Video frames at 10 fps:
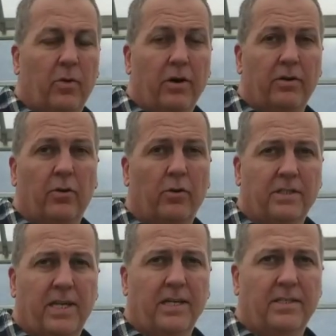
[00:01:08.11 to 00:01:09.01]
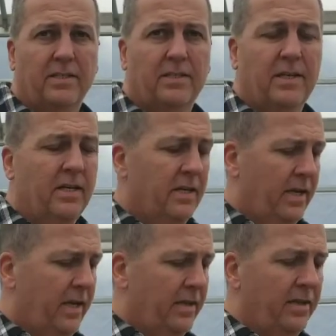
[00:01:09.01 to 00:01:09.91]
We're here in North Texas,
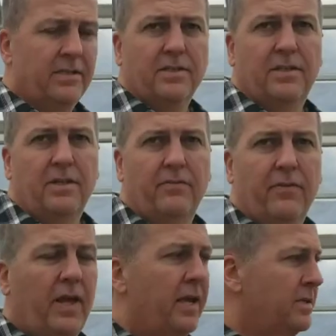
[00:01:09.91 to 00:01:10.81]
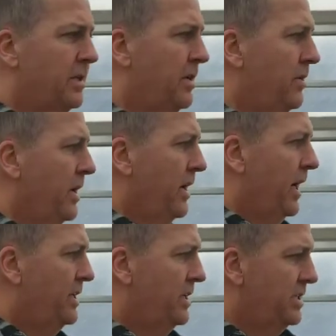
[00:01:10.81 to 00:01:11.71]
and this is good for that. So
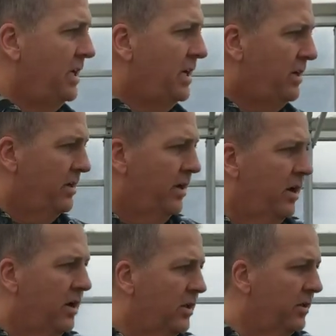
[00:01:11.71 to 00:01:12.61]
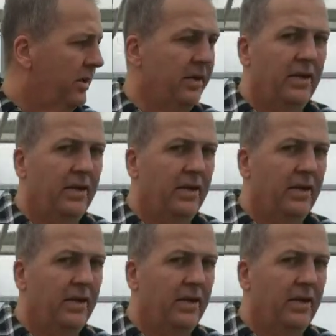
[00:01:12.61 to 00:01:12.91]
as you see, all in